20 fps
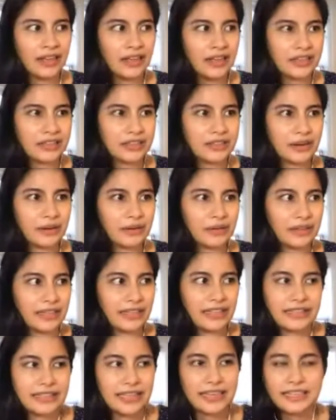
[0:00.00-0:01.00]
So
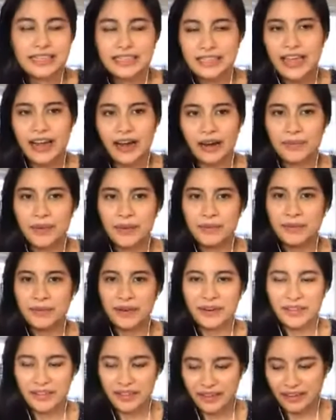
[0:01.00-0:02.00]
it, it's there. People
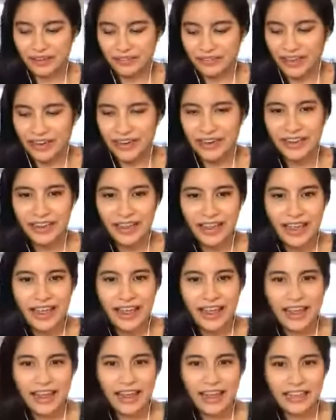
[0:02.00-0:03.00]
are thinking of it.
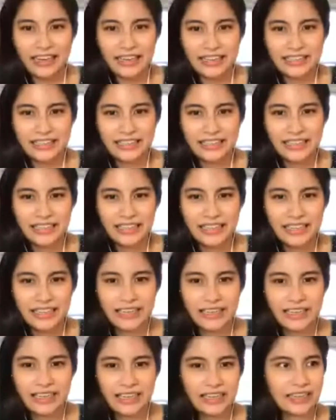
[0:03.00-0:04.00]
And
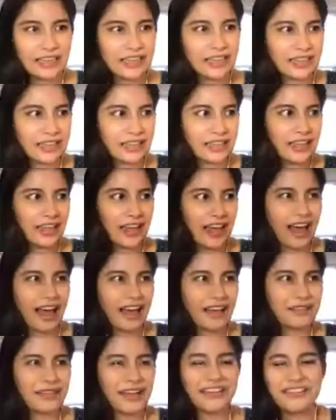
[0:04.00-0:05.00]

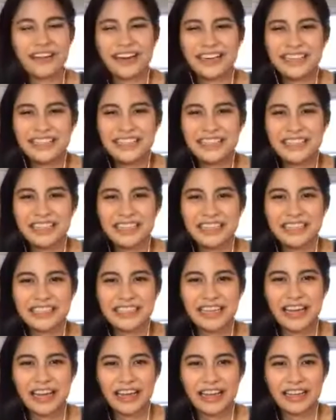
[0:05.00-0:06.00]
um, I ran into this
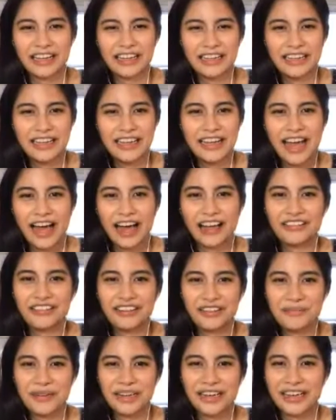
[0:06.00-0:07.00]
uh,
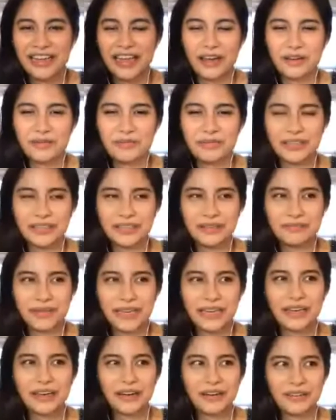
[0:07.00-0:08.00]
algorithmic accountability
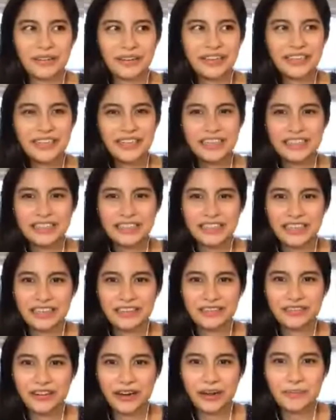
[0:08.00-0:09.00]
bingo
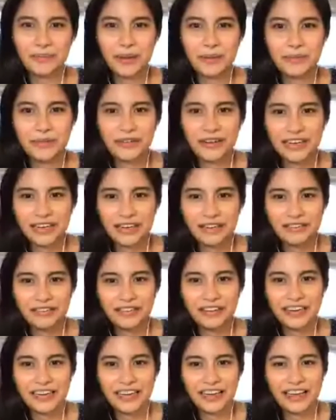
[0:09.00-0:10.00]
sheet from Maranke
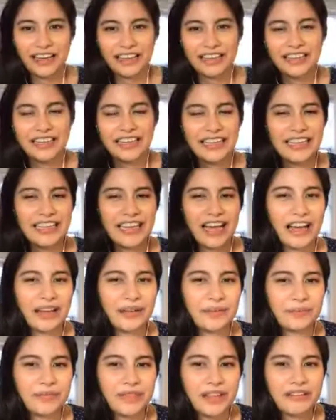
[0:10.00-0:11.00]
Wieringa.
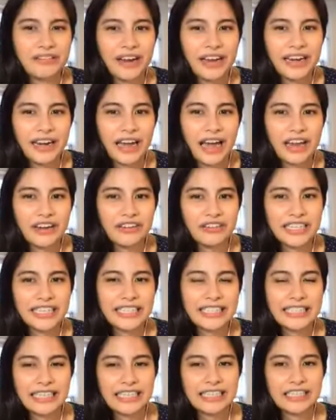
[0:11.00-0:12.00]
Um, they read
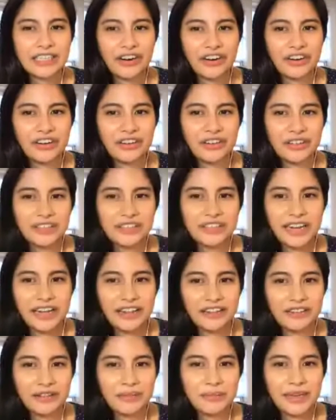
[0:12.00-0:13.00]
160 articles on
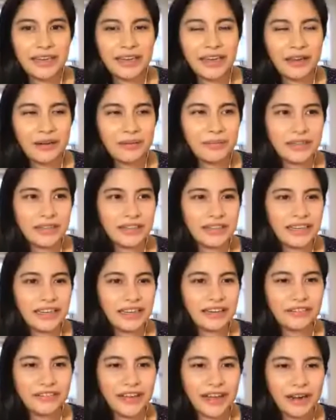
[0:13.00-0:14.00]
algorithmic accountability
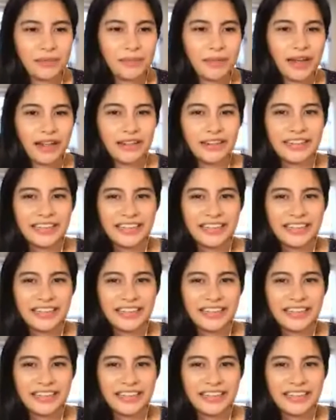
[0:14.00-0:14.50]
in FedML,